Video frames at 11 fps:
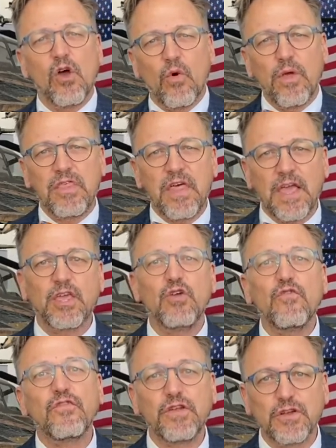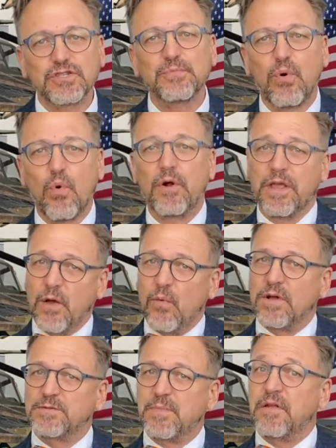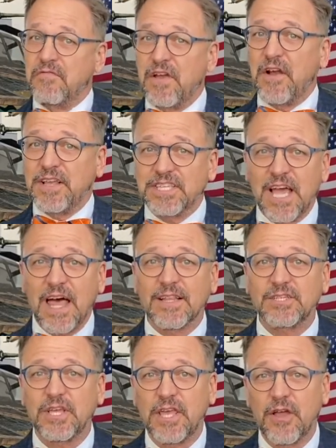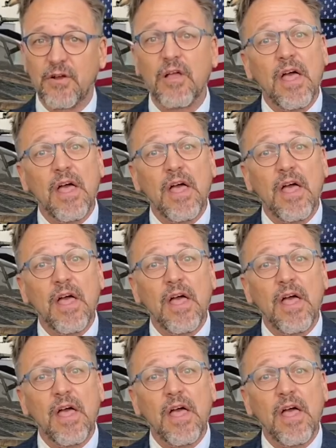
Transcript: we thank you for your support in what's been a very challenging year.